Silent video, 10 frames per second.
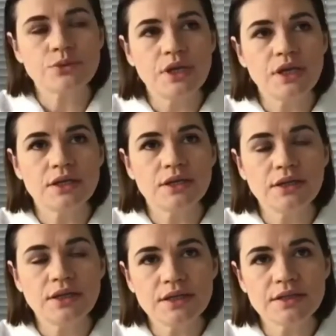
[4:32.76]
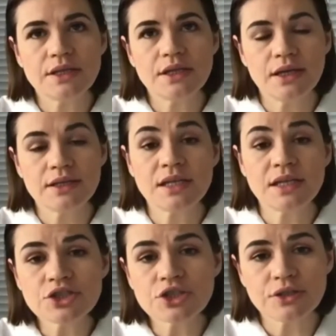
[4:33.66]
we need
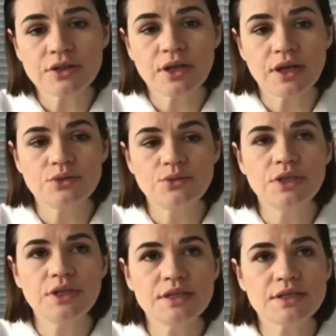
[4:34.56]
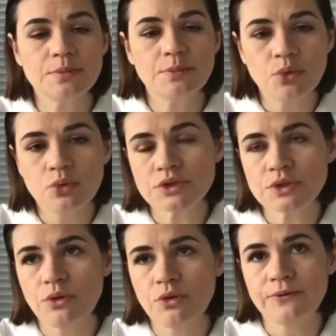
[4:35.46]
attention and we need support
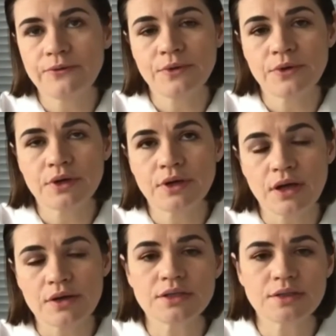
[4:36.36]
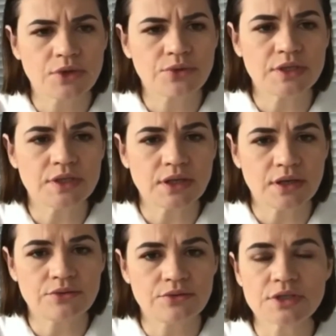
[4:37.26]
of other democratic
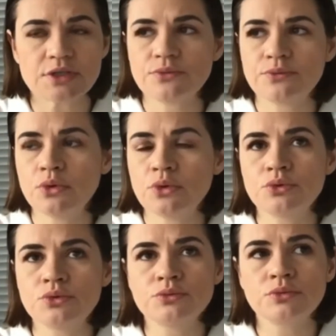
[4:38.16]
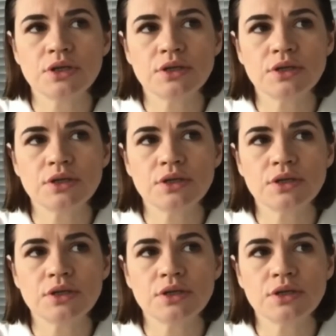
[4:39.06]
countries for whom